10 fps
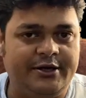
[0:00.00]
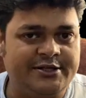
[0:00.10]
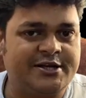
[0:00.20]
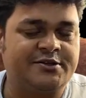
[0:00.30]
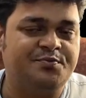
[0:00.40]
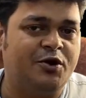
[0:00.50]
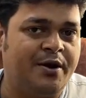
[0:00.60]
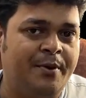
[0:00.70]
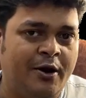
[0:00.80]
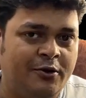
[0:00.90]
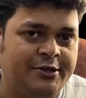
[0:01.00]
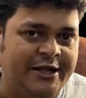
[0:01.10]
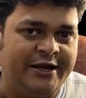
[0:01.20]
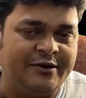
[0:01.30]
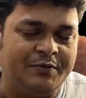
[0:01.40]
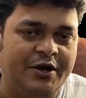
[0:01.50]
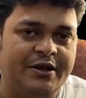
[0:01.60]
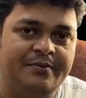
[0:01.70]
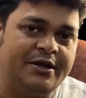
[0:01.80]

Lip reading: discuss more about the networking,